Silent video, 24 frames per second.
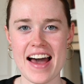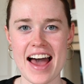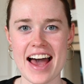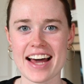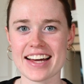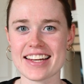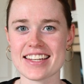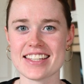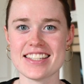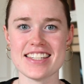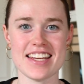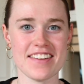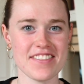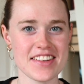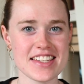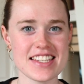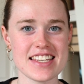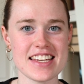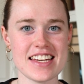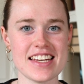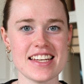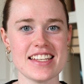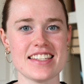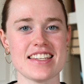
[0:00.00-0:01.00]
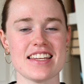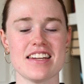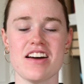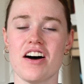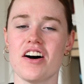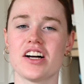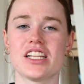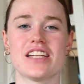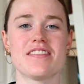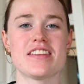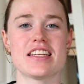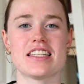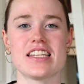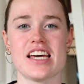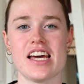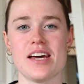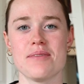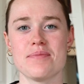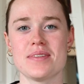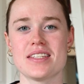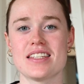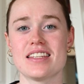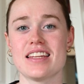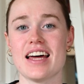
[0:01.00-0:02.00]
activities and all of the
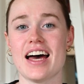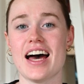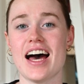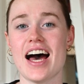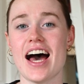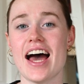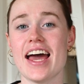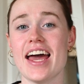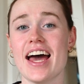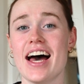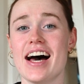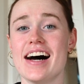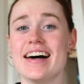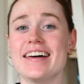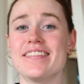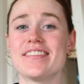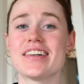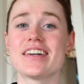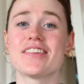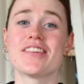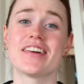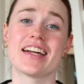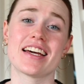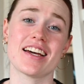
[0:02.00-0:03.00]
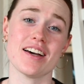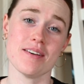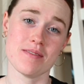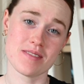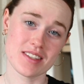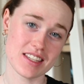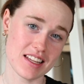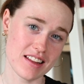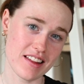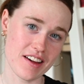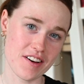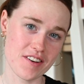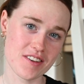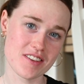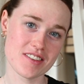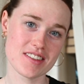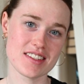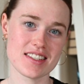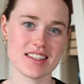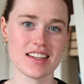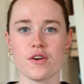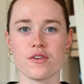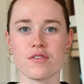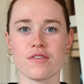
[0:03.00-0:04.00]
tips that I have when it comes to
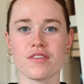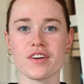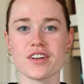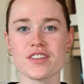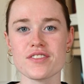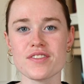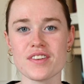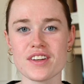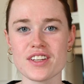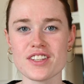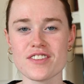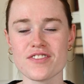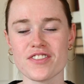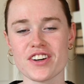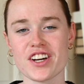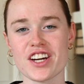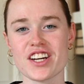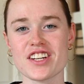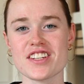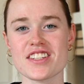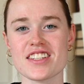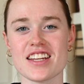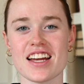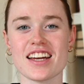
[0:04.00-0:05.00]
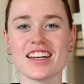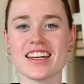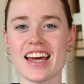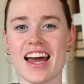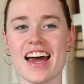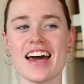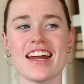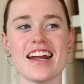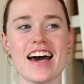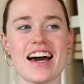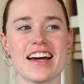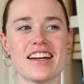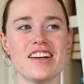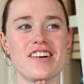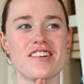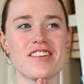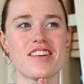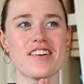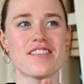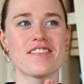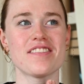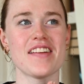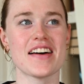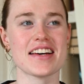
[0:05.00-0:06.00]
those. First things first, again, I know
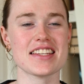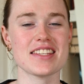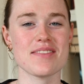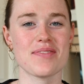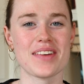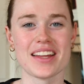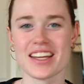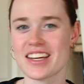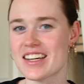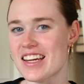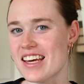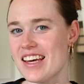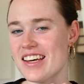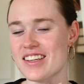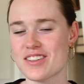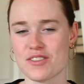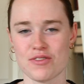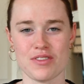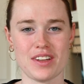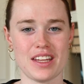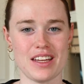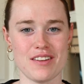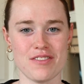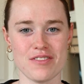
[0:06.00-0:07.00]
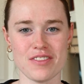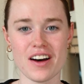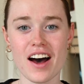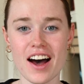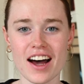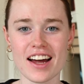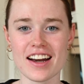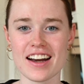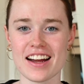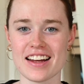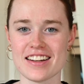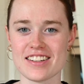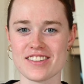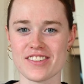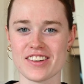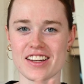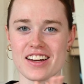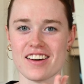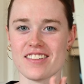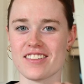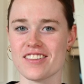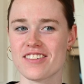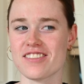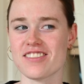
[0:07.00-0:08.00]
that flexibility is really fun and doing it
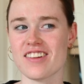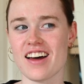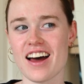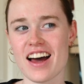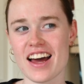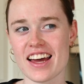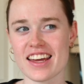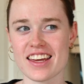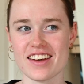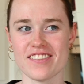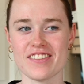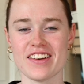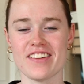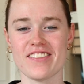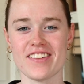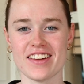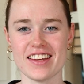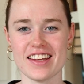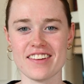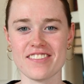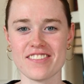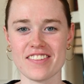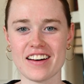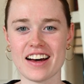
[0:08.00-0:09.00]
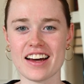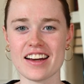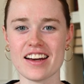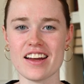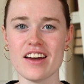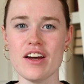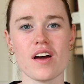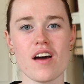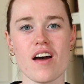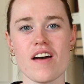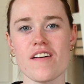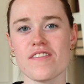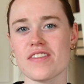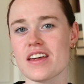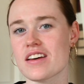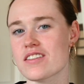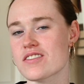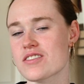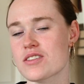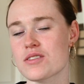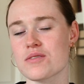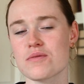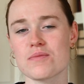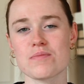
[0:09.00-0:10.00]
on the fly can be really fun. If
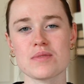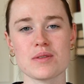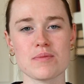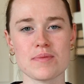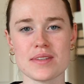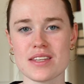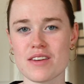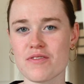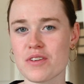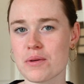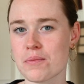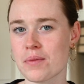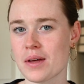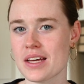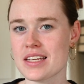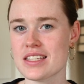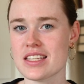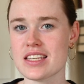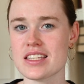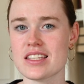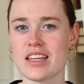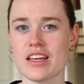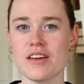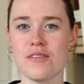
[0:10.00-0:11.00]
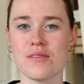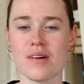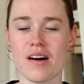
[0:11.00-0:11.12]
there's some specific places that you